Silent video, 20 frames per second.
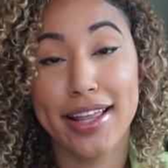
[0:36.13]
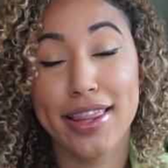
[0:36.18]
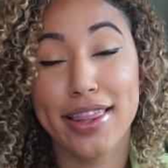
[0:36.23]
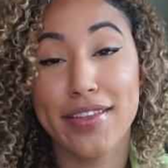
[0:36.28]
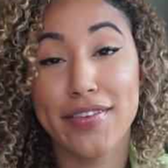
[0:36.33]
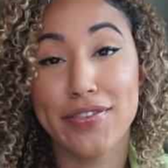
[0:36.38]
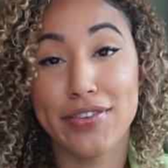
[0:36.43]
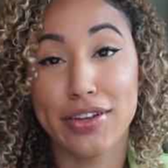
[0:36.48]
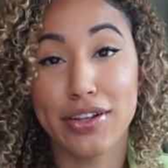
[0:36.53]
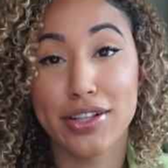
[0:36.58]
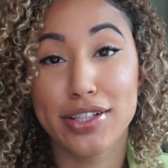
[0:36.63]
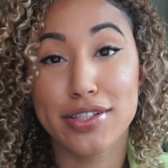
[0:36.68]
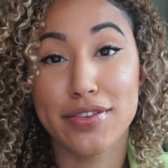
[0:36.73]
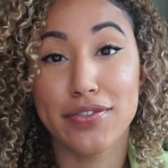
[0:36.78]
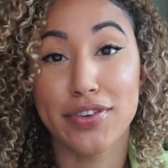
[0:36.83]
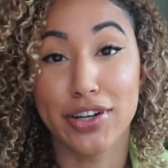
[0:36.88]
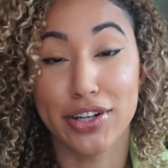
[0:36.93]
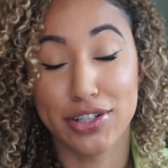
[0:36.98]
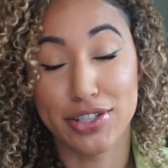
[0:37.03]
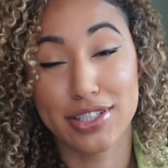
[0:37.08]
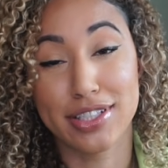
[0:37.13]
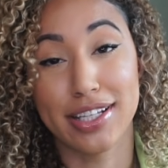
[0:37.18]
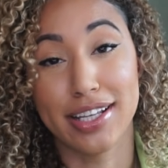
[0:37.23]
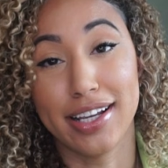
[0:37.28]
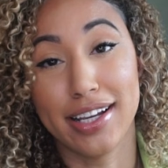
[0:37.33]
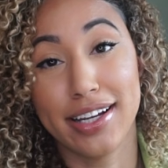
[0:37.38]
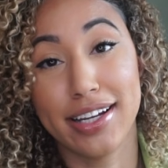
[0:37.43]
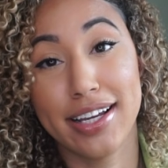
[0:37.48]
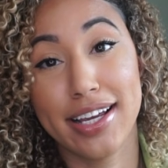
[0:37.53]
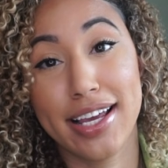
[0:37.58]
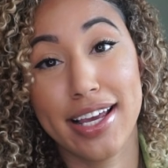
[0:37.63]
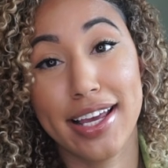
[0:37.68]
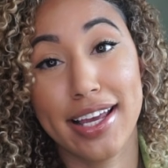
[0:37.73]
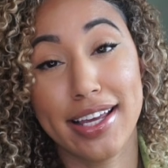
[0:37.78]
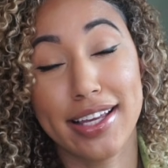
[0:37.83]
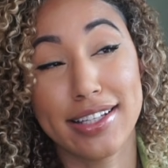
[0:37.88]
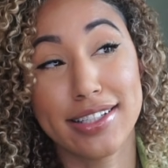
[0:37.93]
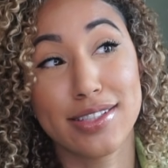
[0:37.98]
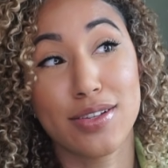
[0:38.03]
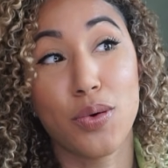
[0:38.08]
the fields of nursing
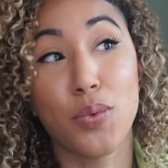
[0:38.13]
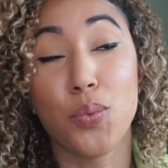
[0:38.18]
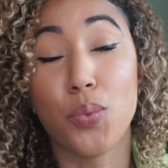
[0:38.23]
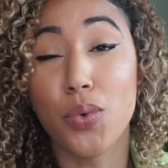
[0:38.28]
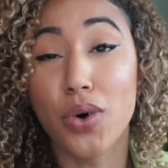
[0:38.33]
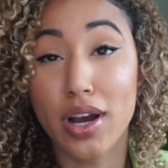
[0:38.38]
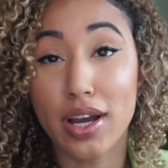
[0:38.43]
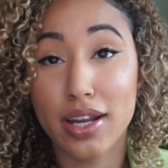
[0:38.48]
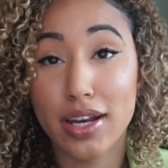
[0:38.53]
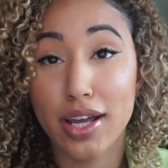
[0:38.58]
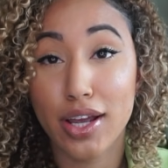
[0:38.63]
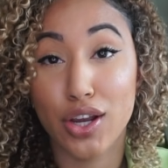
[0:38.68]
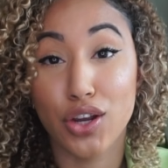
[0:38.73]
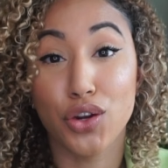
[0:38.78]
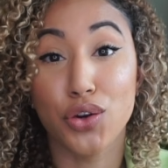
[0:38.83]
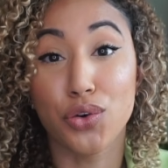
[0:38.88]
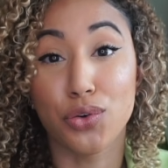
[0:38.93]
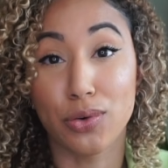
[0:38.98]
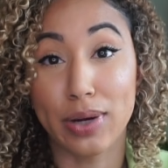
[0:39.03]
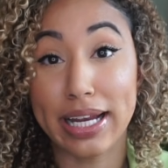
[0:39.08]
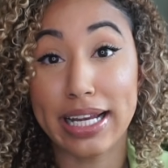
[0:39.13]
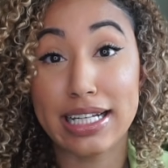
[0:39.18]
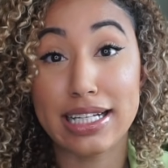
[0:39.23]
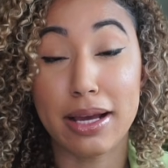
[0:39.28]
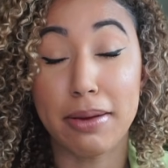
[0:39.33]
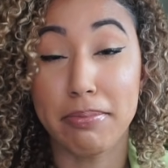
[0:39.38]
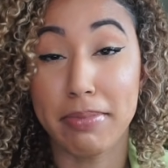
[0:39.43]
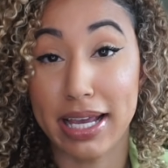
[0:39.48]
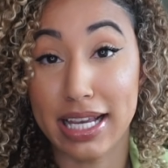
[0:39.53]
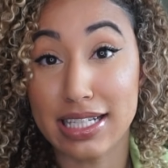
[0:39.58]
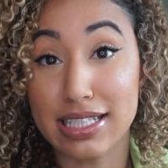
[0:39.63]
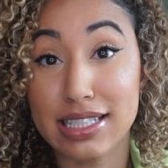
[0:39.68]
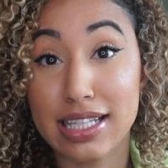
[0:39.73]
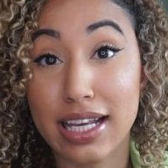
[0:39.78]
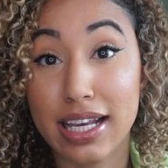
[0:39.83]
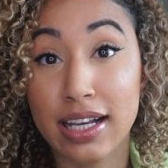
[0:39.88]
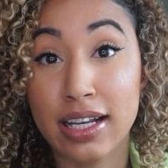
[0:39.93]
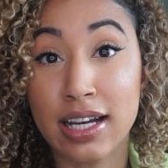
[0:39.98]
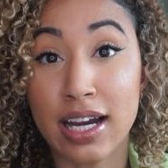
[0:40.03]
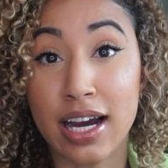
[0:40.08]
is one great,
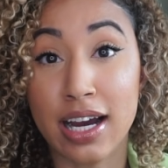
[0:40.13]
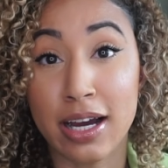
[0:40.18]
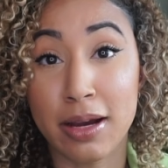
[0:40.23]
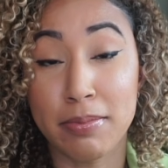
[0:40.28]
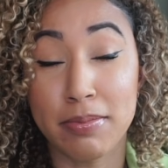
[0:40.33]
amazing.